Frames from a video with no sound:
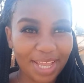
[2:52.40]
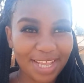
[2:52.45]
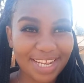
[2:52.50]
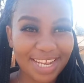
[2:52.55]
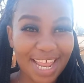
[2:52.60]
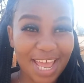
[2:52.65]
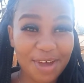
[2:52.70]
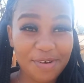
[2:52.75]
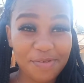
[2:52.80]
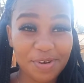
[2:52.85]

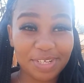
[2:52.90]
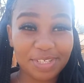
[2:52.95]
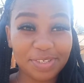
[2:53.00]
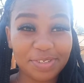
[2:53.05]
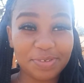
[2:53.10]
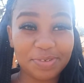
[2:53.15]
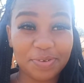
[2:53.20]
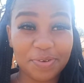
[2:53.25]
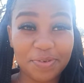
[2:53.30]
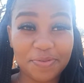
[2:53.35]
now I want
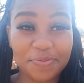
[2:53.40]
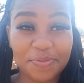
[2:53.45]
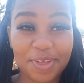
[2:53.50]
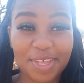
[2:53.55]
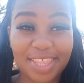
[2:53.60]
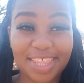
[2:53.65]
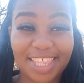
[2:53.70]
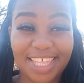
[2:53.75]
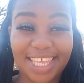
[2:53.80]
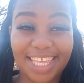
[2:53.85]
to go back
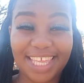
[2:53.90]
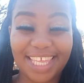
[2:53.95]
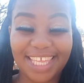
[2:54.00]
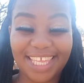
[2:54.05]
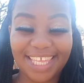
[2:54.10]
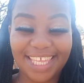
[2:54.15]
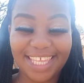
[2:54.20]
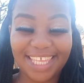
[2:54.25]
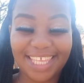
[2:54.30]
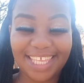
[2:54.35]
there.
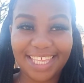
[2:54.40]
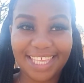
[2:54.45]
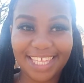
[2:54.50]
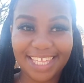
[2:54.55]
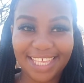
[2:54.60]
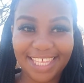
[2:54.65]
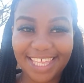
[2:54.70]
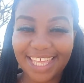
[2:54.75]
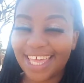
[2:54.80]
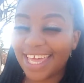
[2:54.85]

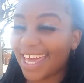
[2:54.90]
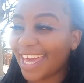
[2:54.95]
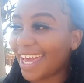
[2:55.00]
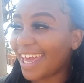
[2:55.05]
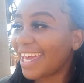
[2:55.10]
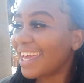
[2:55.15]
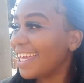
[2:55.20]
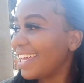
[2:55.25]
Yeah,